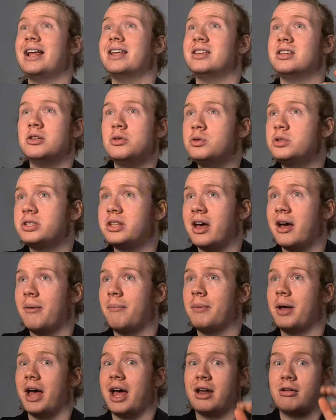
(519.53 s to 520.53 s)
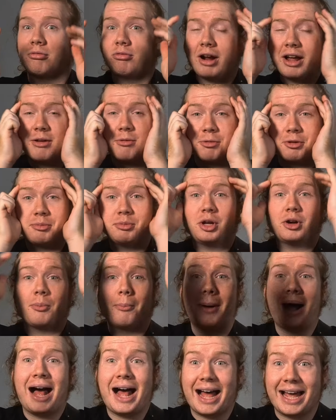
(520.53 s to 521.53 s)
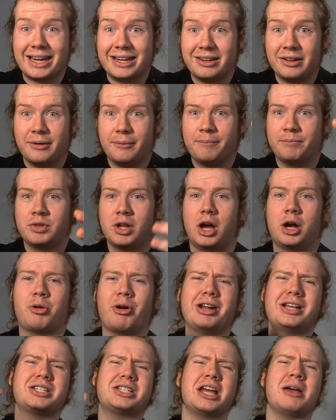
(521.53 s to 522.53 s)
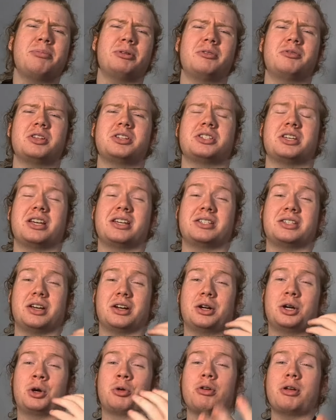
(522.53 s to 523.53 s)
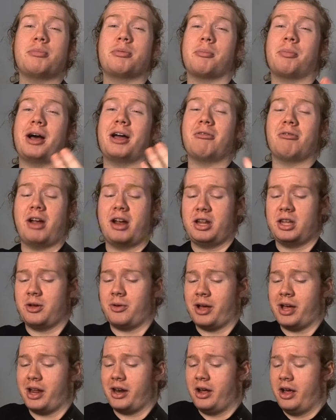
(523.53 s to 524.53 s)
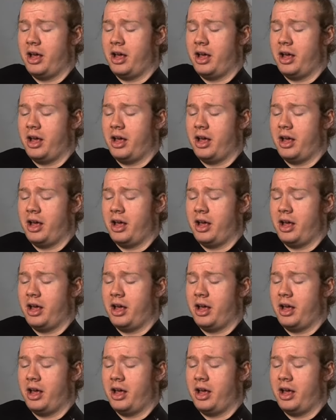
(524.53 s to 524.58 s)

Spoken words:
use them and write from their mind. A great example of this is Creep by Radiohead.